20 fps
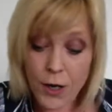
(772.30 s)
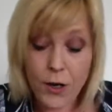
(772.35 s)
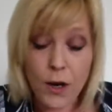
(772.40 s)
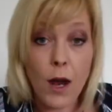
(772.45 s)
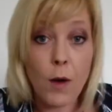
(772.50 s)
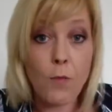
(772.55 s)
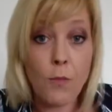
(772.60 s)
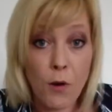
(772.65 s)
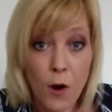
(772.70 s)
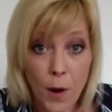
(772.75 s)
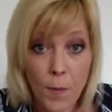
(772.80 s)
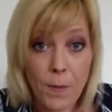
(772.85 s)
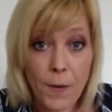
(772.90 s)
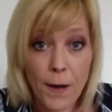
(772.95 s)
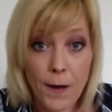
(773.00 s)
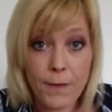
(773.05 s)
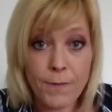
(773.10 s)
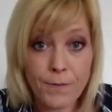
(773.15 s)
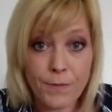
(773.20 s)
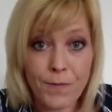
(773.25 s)
a
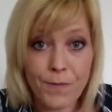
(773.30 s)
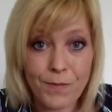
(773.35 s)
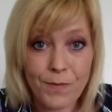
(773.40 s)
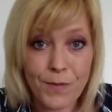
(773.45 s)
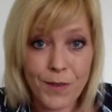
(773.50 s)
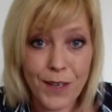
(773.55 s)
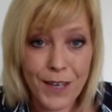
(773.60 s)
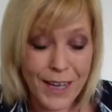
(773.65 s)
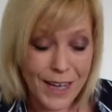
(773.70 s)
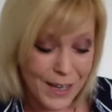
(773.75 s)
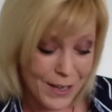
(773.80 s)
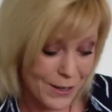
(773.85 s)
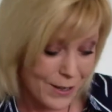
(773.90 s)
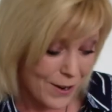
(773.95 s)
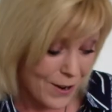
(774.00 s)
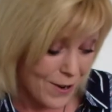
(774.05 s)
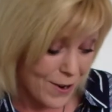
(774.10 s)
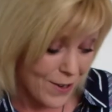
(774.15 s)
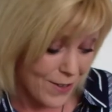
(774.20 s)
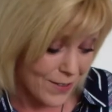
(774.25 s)
proper King of
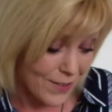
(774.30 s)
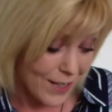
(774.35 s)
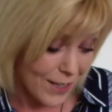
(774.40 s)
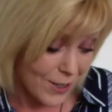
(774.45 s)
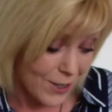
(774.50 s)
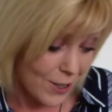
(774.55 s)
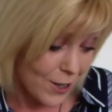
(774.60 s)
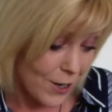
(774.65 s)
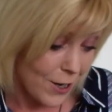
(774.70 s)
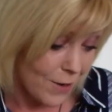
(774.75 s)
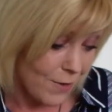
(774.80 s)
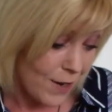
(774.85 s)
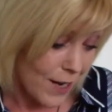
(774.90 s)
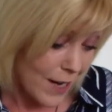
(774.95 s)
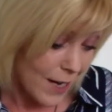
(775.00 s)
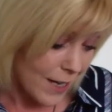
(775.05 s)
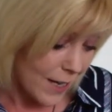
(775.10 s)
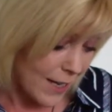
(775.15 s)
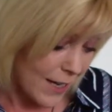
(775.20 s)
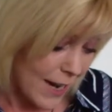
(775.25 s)
Coins. I do.
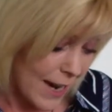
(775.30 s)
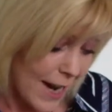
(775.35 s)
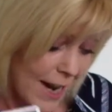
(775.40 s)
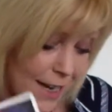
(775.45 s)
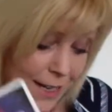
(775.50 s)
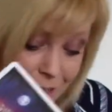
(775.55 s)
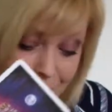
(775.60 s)
Yeah.